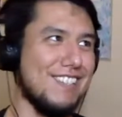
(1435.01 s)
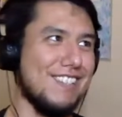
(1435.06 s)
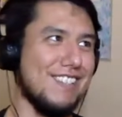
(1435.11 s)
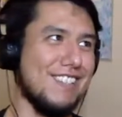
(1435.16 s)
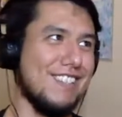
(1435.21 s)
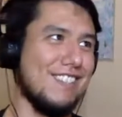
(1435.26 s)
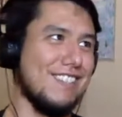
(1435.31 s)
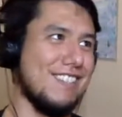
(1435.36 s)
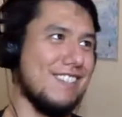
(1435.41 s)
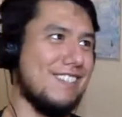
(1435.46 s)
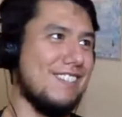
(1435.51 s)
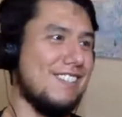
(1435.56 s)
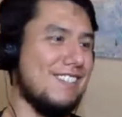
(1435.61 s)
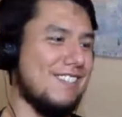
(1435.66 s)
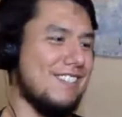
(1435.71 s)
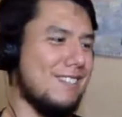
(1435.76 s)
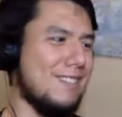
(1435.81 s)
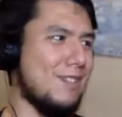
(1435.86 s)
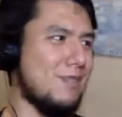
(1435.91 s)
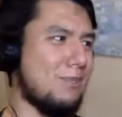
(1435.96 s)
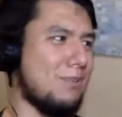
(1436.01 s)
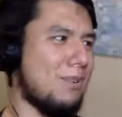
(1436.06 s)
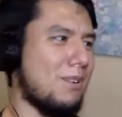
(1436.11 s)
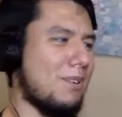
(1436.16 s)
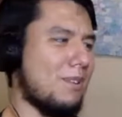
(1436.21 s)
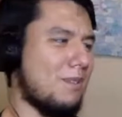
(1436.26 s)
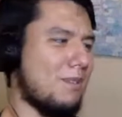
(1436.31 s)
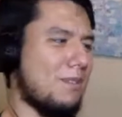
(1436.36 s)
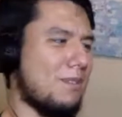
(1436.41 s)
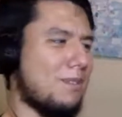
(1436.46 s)
so that's
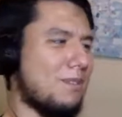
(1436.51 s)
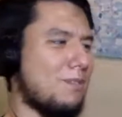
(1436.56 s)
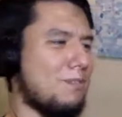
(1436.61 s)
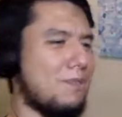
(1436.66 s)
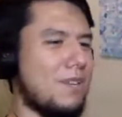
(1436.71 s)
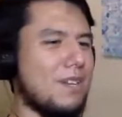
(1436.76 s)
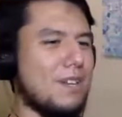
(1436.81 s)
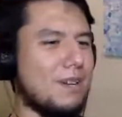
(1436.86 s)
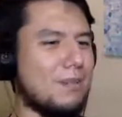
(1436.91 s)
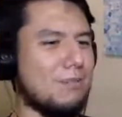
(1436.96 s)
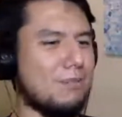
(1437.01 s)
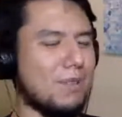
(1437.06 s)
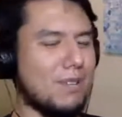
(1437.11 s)
part of his comedic